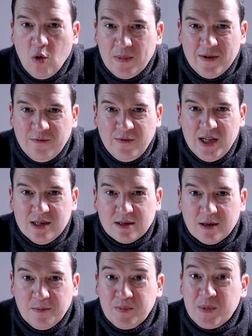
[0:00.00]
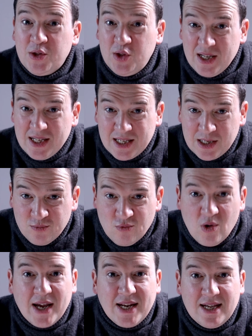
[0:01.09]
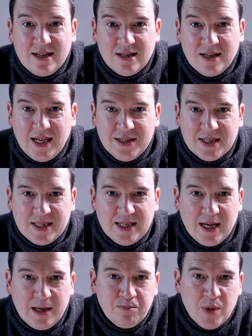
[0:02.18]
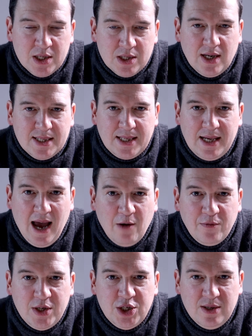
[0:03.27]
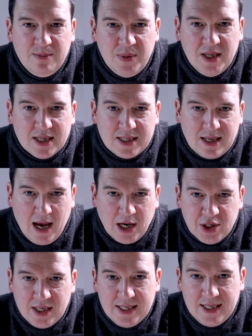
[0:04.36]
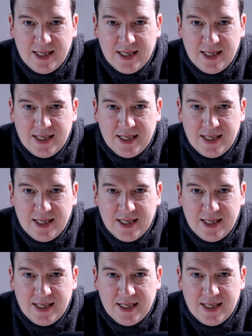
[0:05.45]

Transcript: open field. This is right in the city. So let's see how the GPS actually